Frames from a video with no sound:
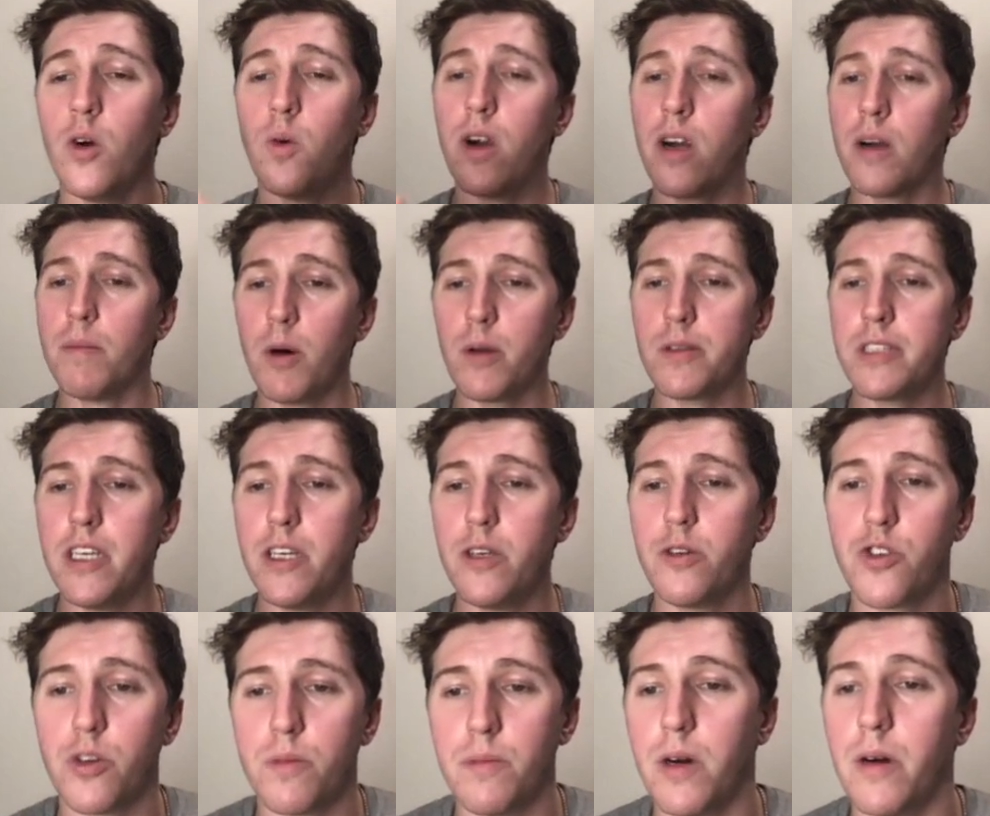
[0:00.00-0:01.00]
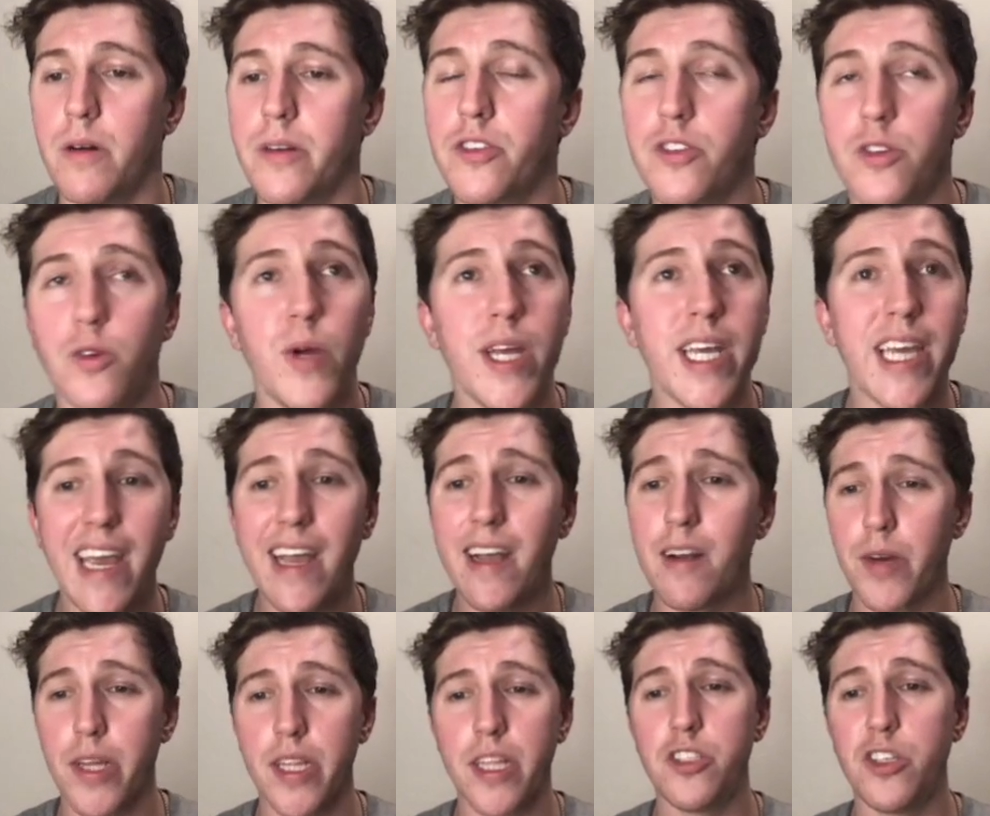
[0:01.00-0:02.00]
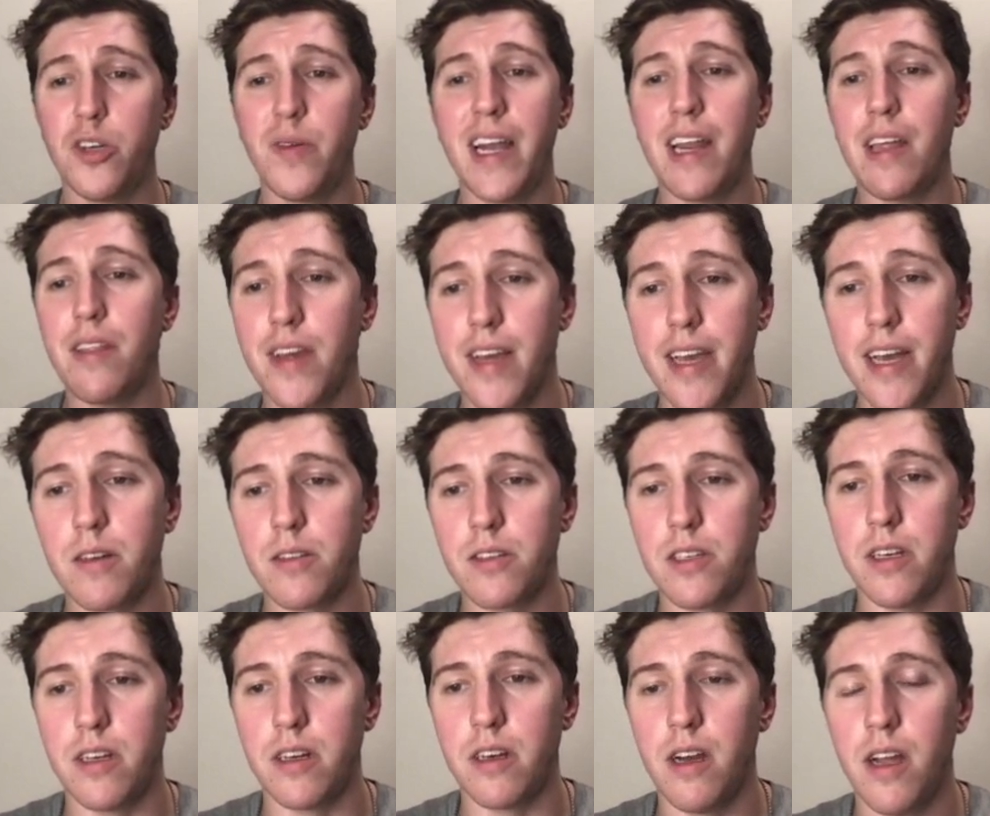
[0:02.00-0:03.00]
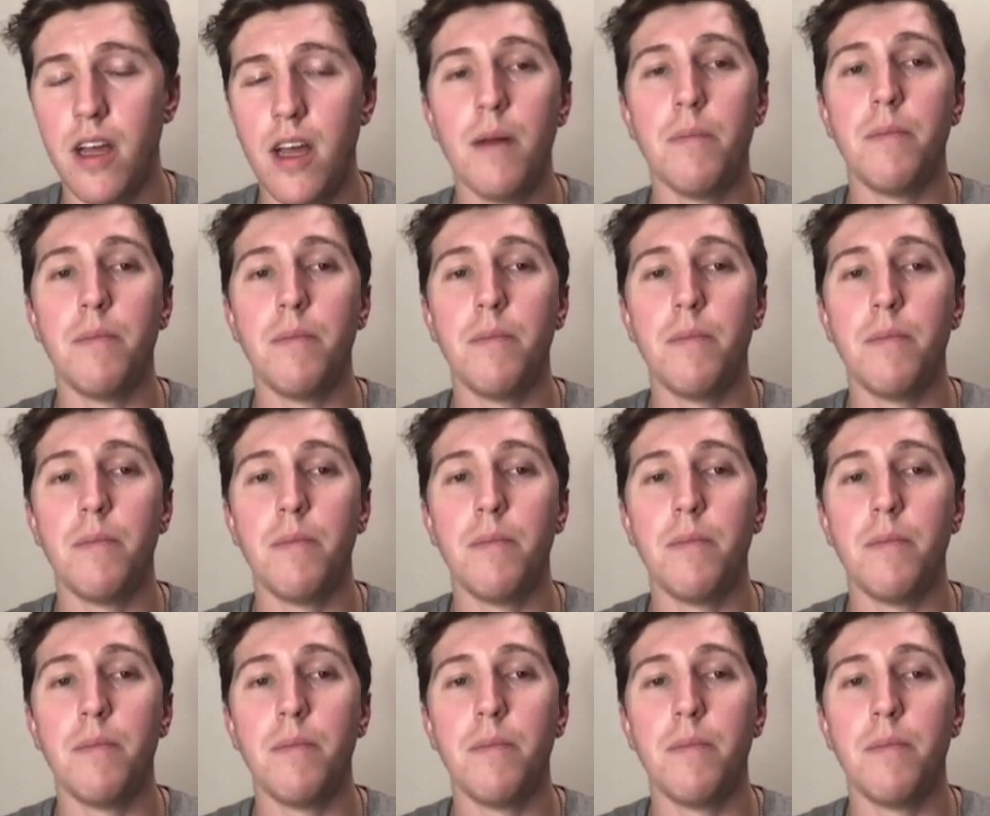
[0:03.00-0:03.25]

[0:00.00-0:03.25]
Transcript: We're in multi-user mode, so we can't really do anything else here.